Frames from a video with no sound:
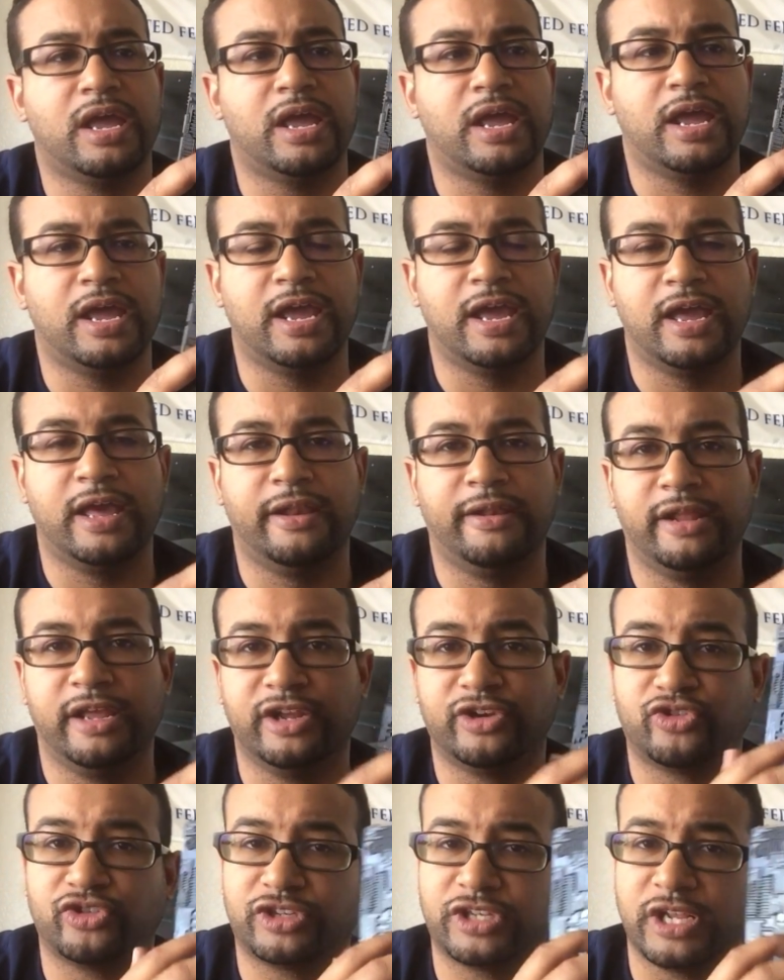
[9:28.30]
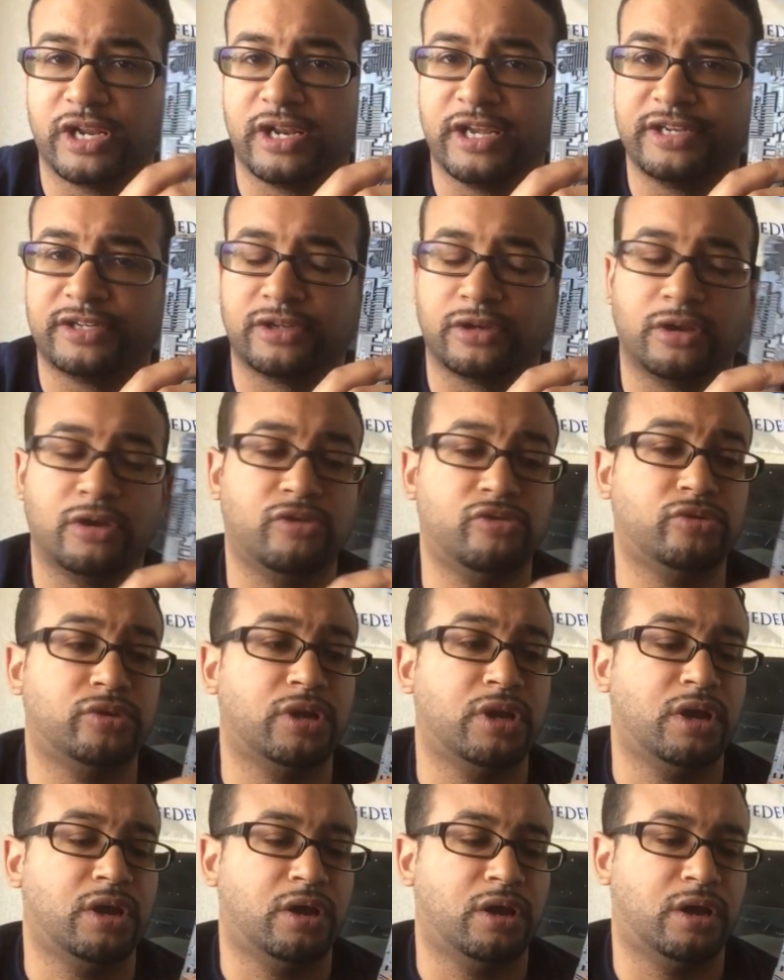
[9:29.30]
And interestingly to note,
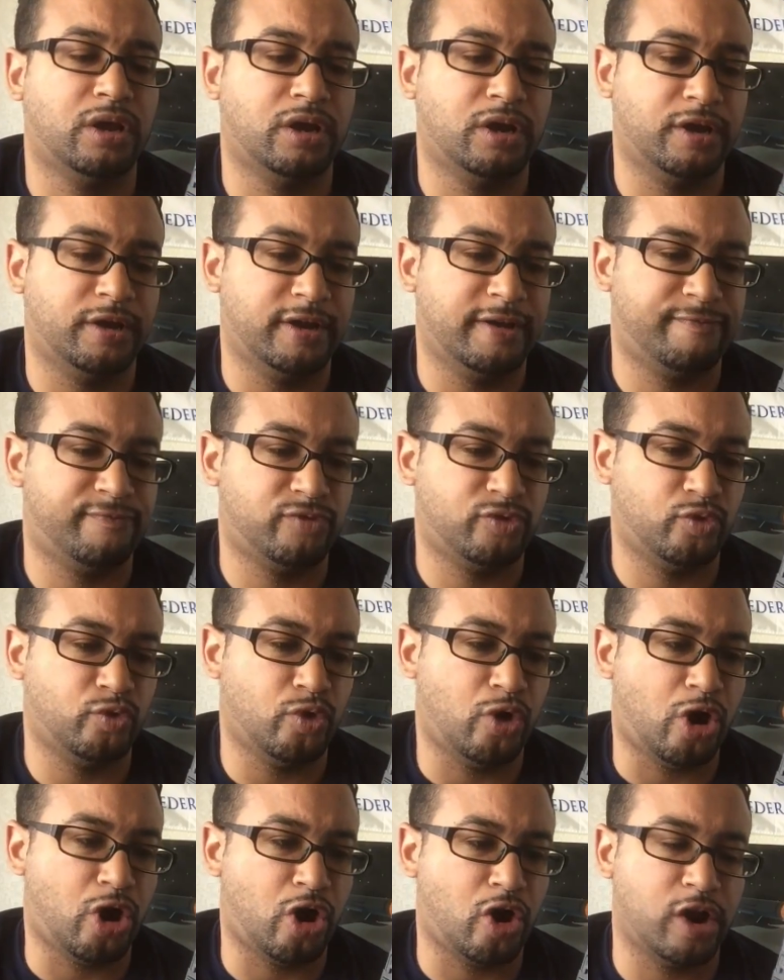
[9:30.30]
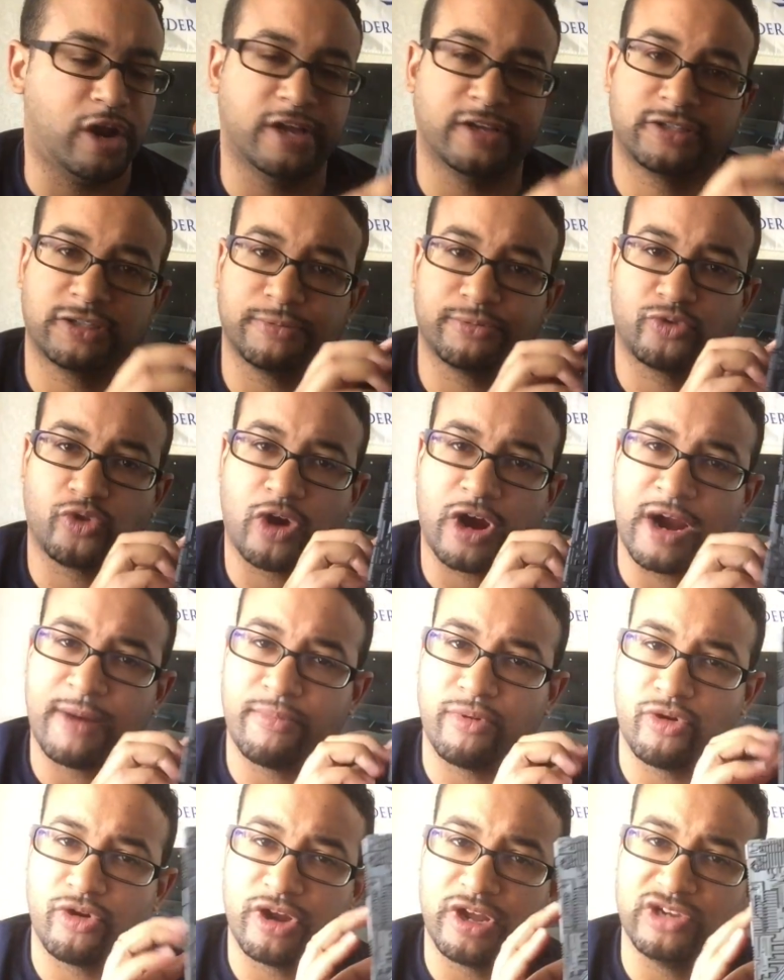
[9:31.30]
if you are a
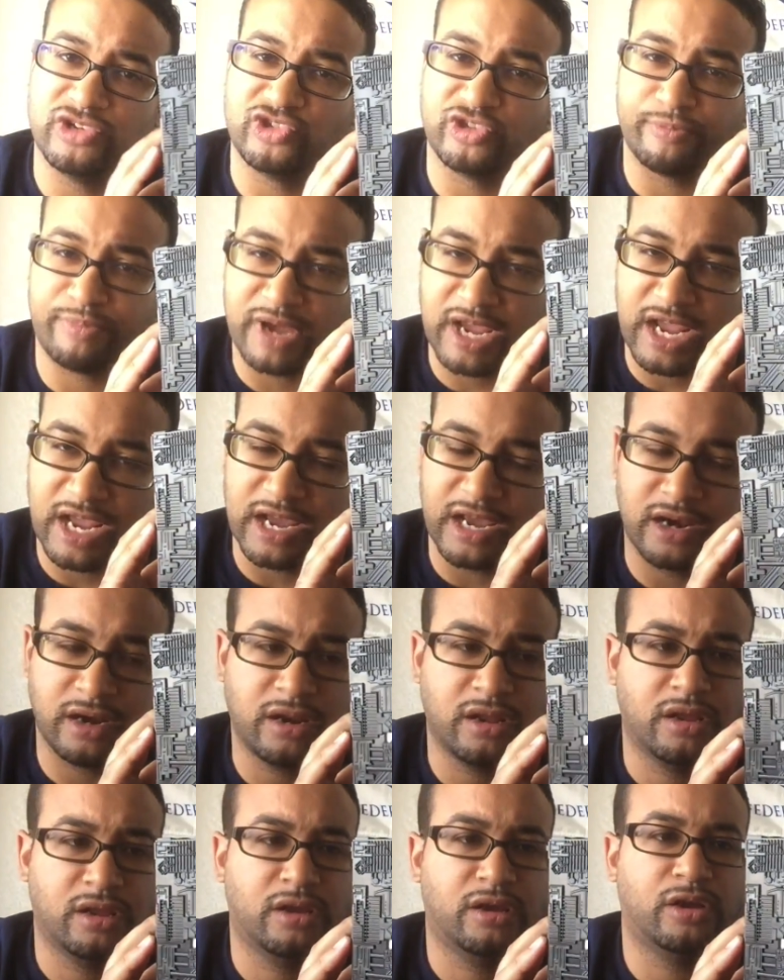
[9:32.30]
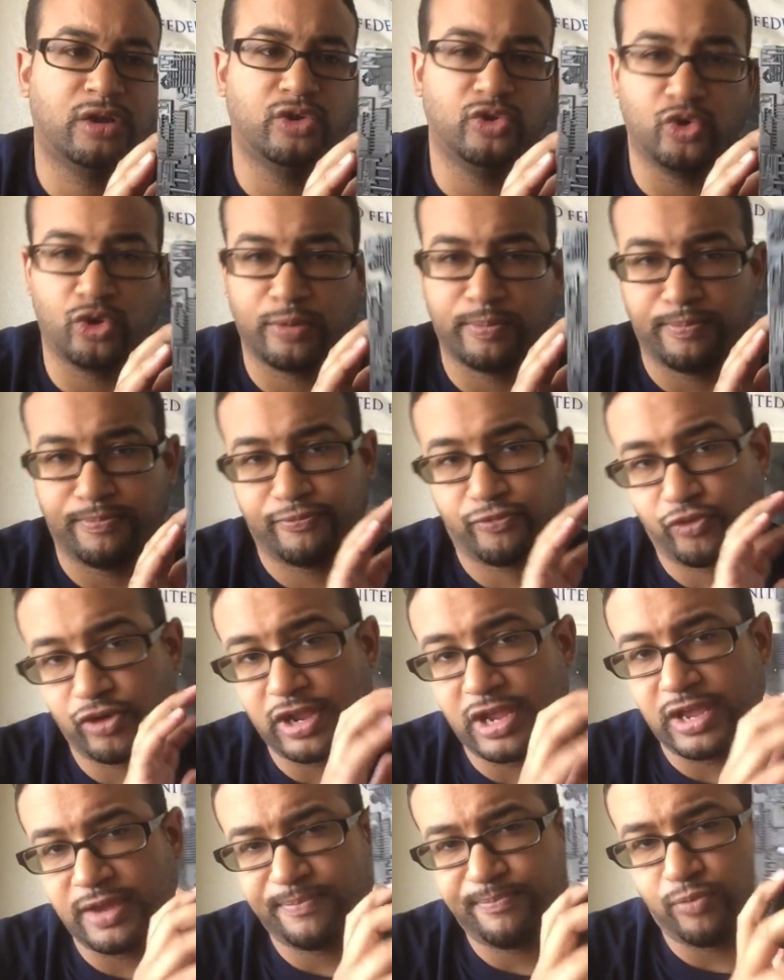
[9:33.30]
subscriber in Japan, your free
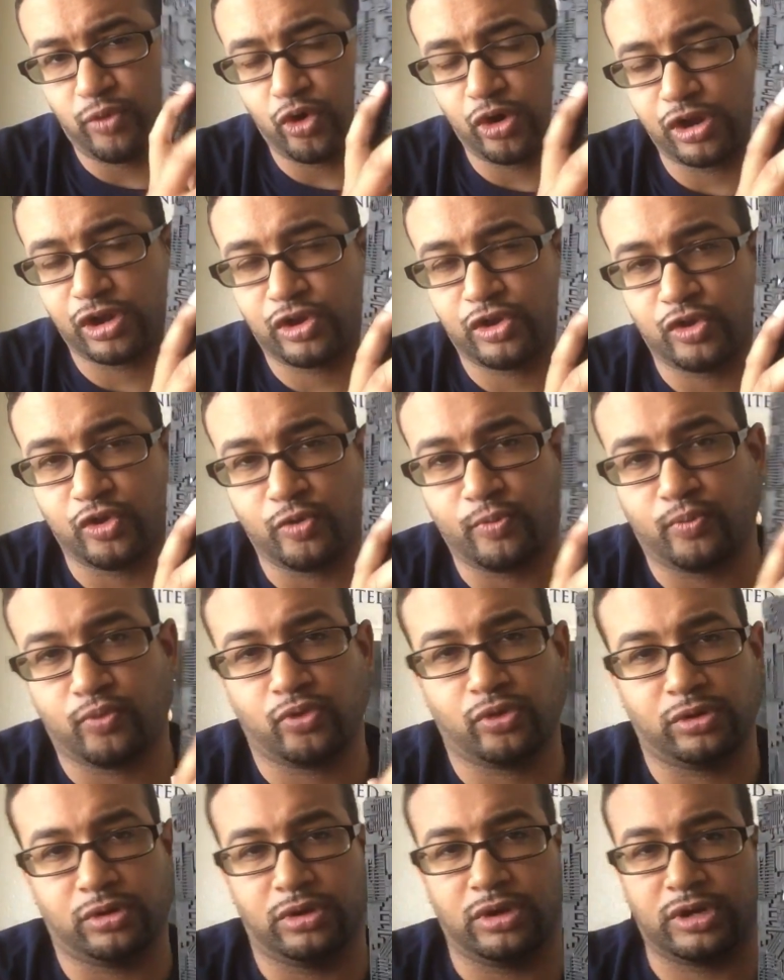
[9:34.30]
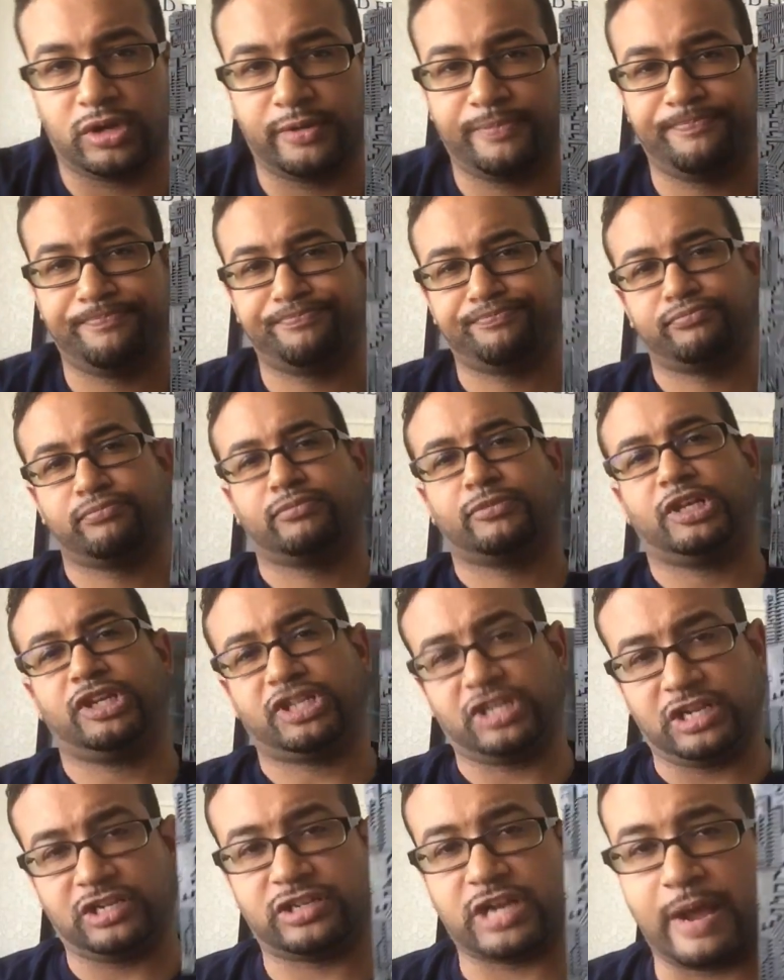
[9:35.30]
gift Borg cube will look
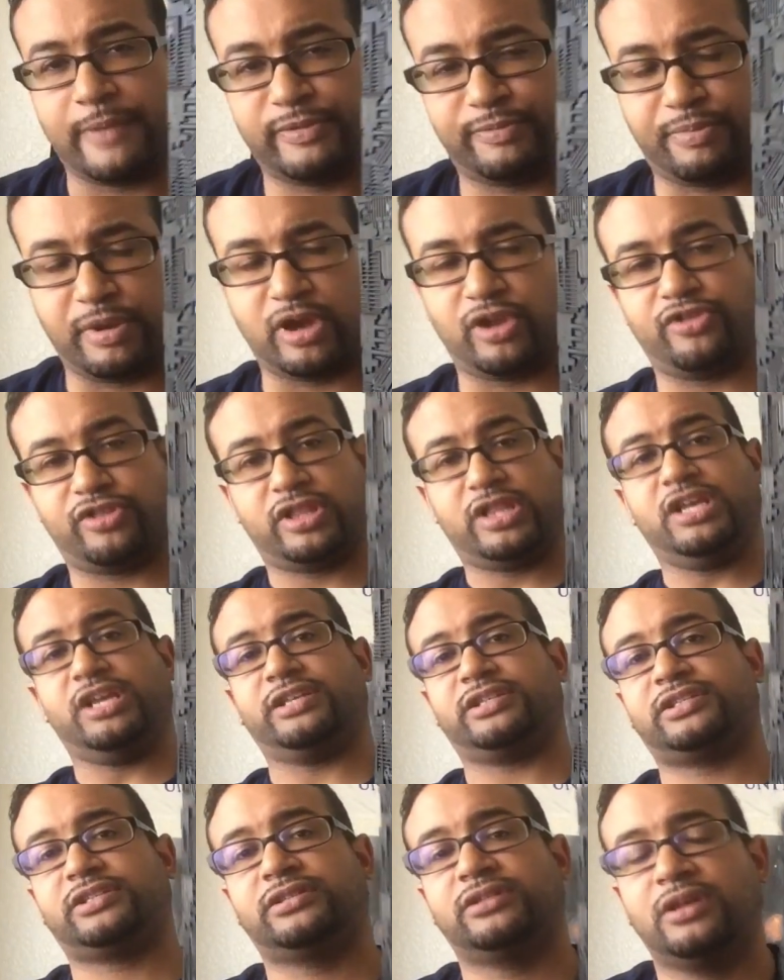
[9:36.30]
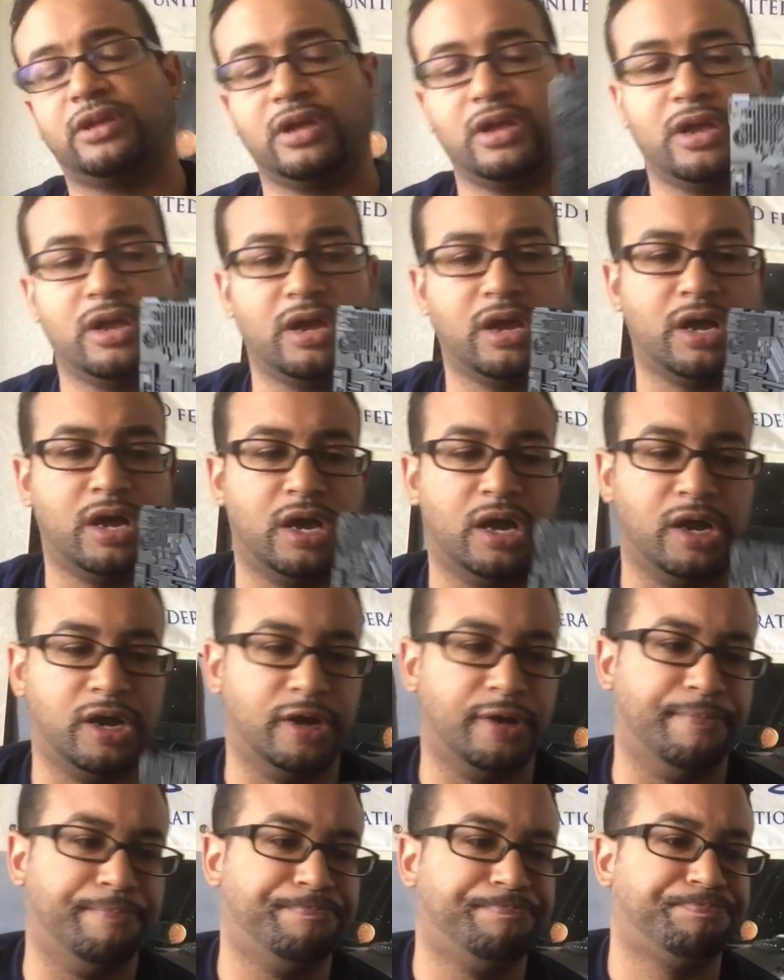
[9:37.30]
10 times better than this.
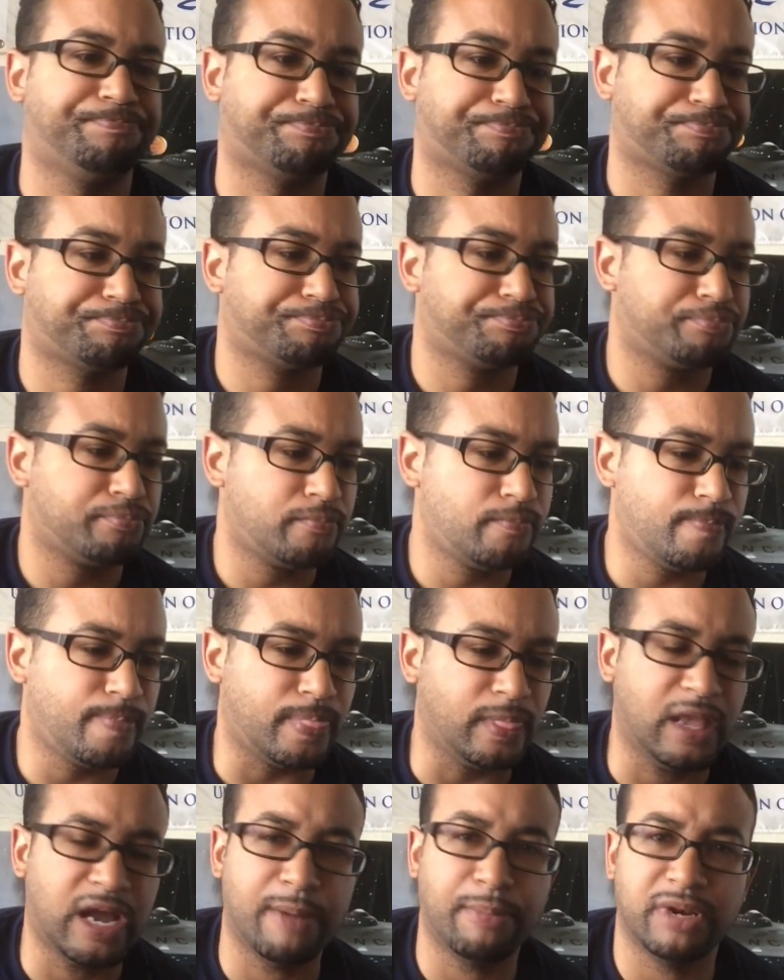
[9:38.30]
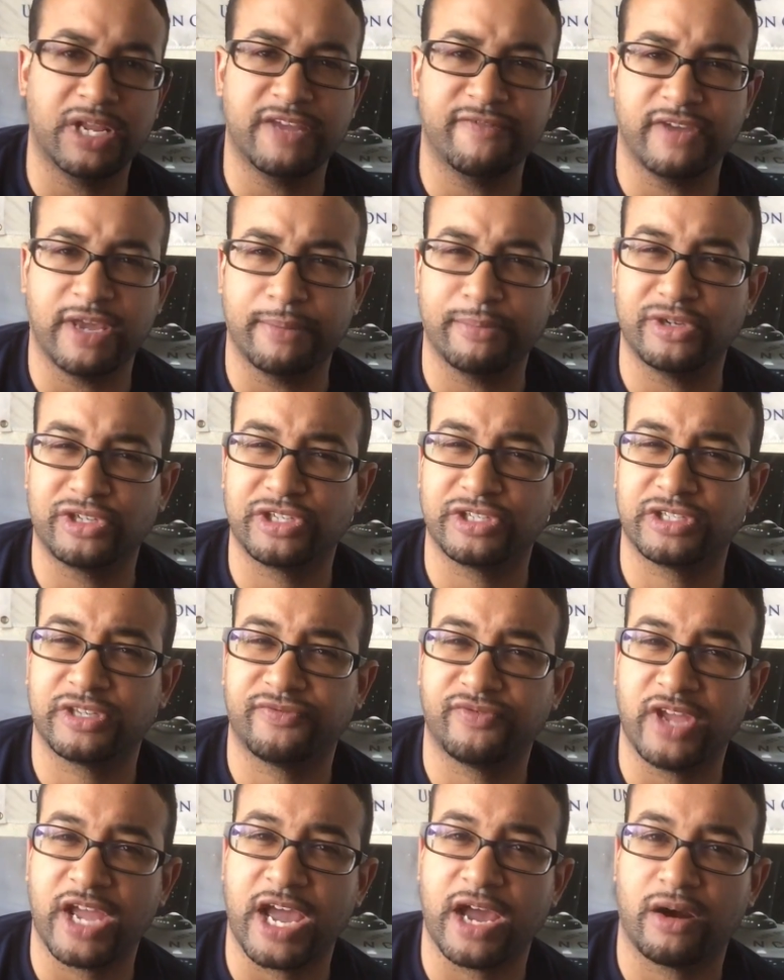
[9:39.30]
I believe images
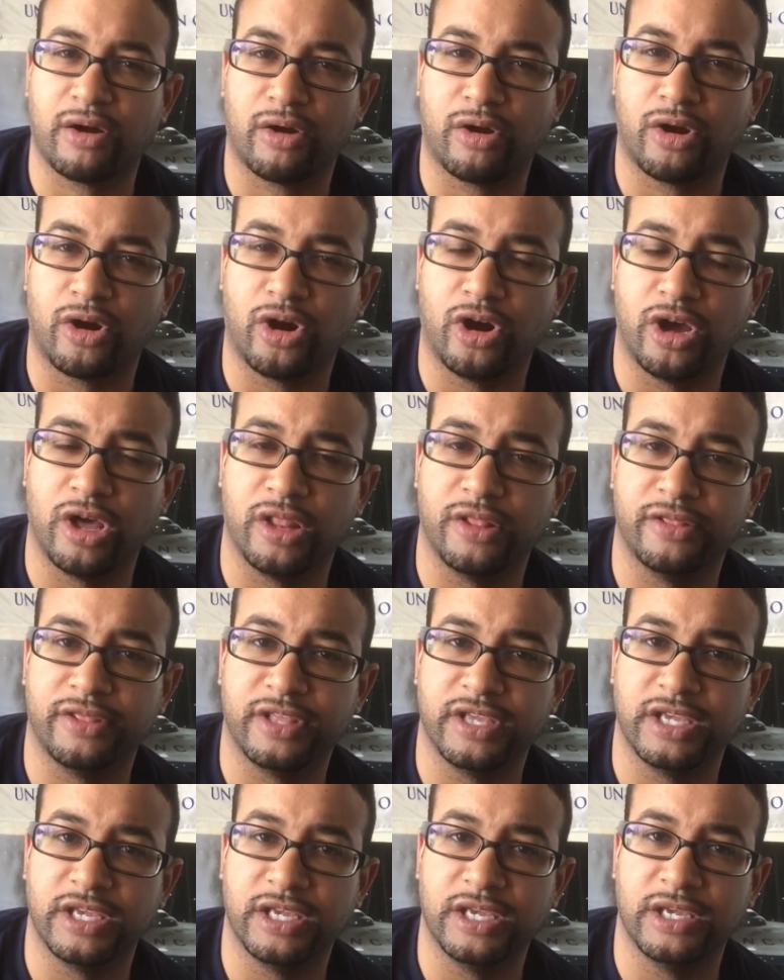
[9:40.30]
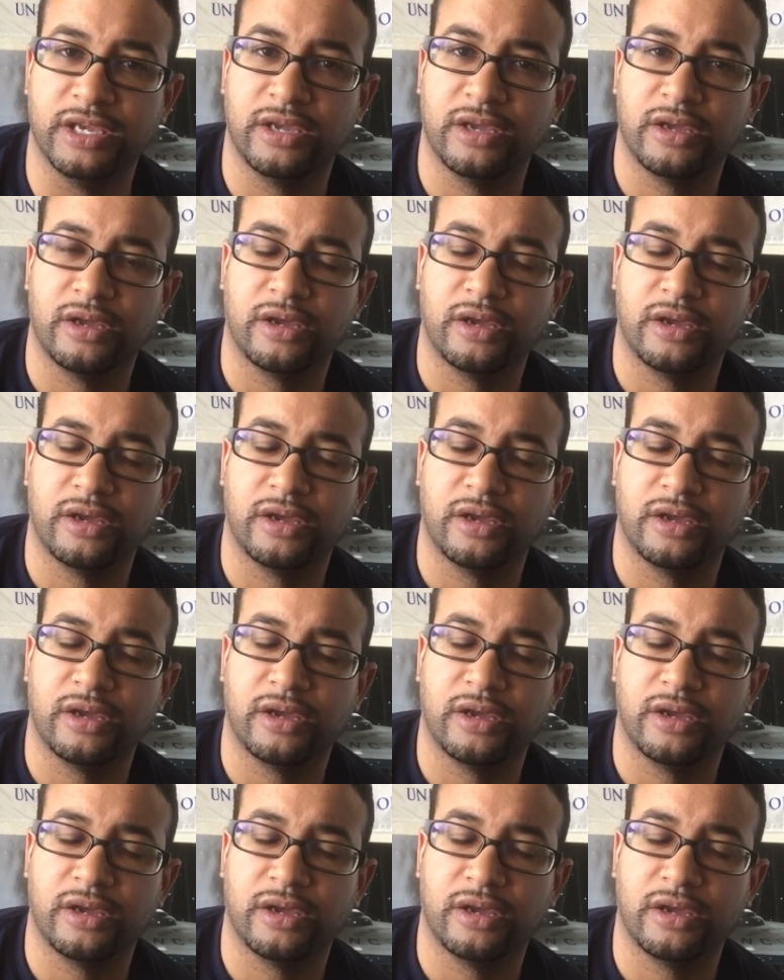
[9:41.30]
of that are on the